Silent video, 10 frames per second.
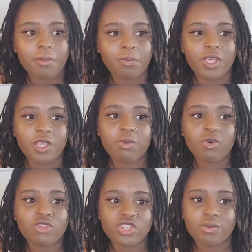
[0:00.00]

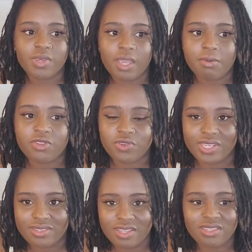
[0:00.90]
People should be able to
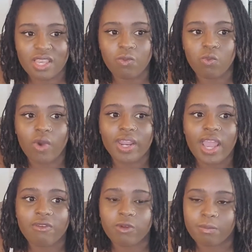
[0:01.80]
exist in
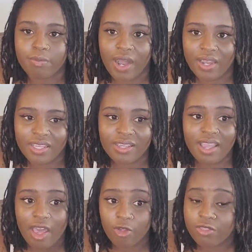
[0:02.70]
whatever body,
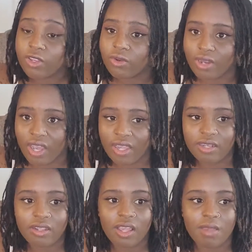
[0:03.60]
healthy or not,
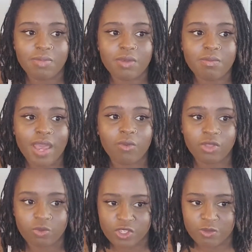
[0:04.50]
and be met
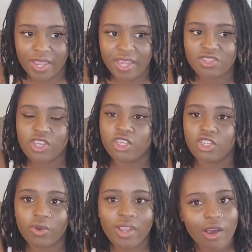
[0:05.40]
with respect.
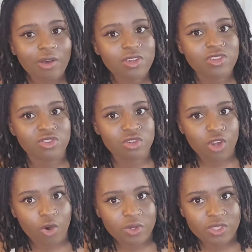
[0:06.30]
Your health is
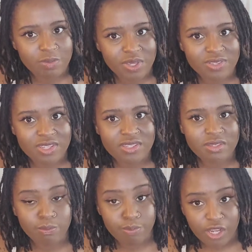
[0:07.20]
no one's
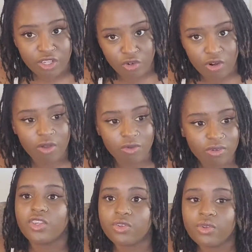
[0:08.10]
business but your own.
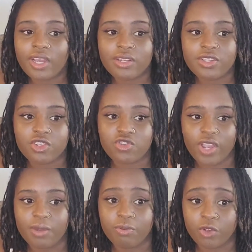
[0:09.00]
You do not need to
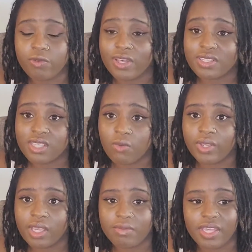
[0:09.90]
try and prove that
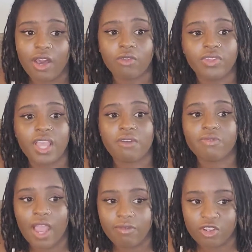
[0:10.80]
someone can be healthy at
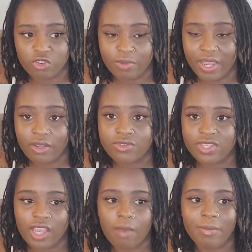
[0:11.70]
500 pounds
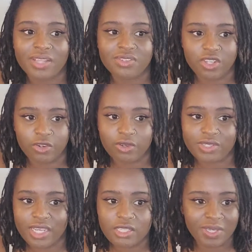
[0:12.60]
to combat
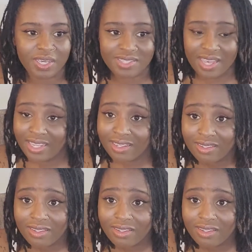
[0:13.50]
stereotypes, because honey,